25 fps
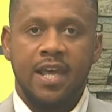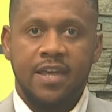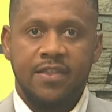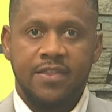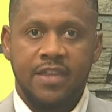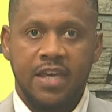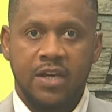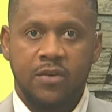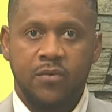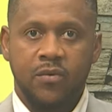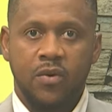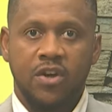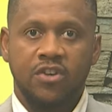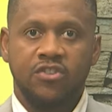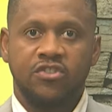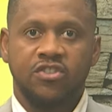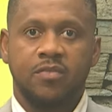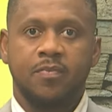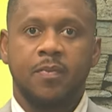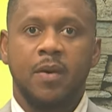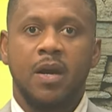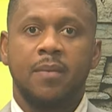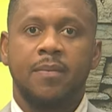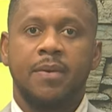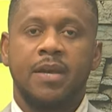They
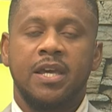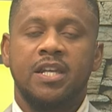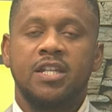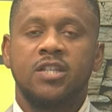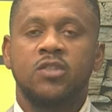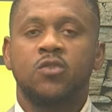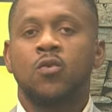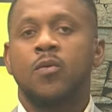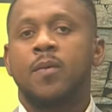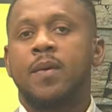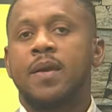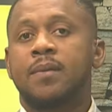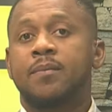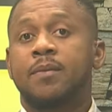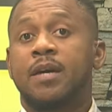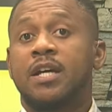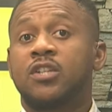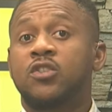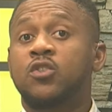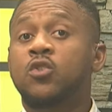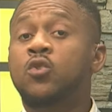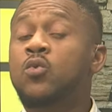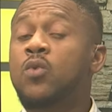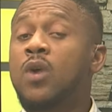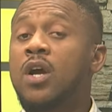crushed Barbados women by
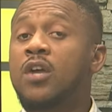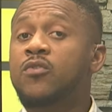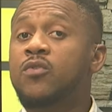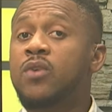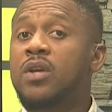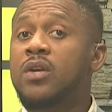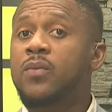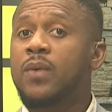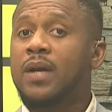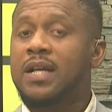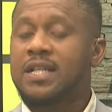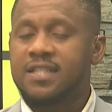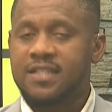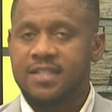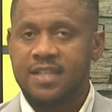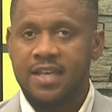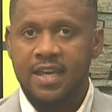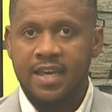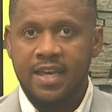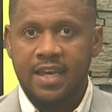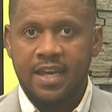200 runs